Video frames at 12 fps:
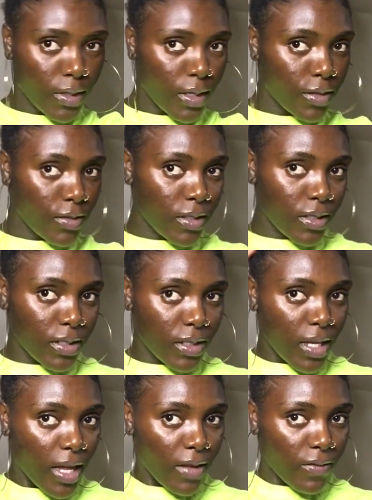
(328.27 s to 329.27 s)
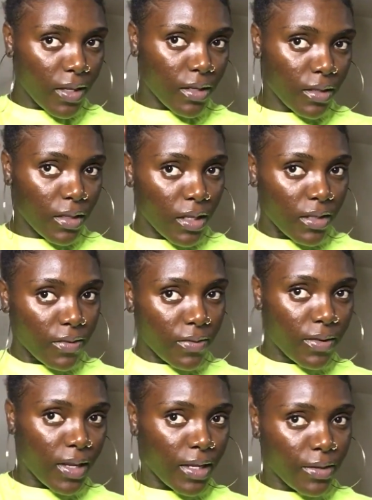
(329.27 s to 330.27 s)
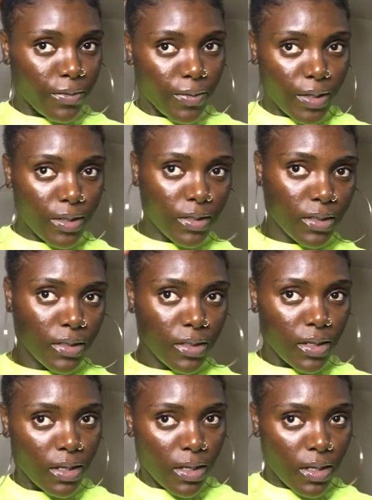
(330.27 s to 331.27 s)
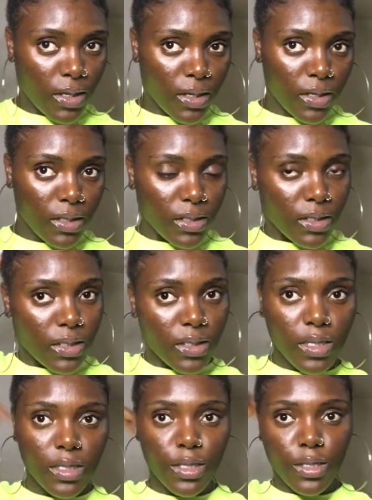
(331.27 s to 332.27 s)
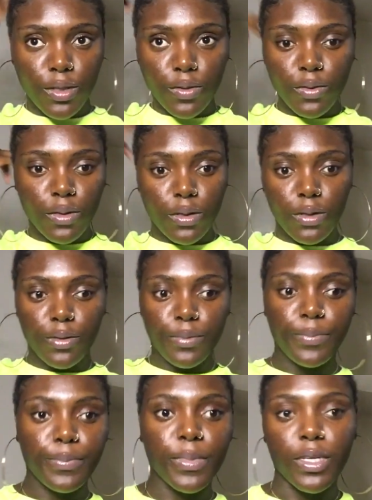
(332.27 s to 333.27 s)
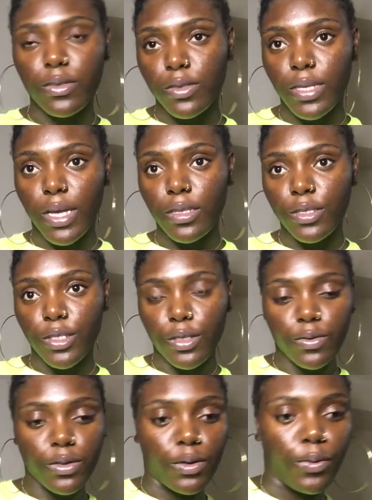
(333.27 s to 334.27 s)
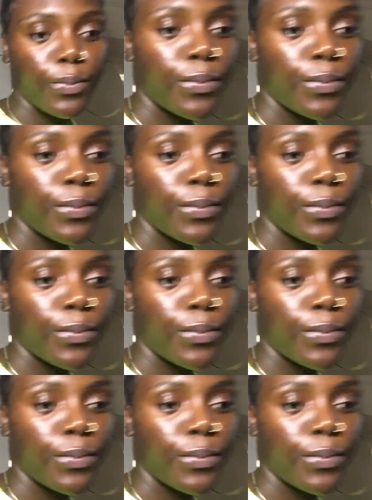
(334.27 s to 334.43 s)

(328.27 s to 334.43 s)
As you can see, I have like a lot of flyaways. That's because I didn't use the Eco Styler gel. So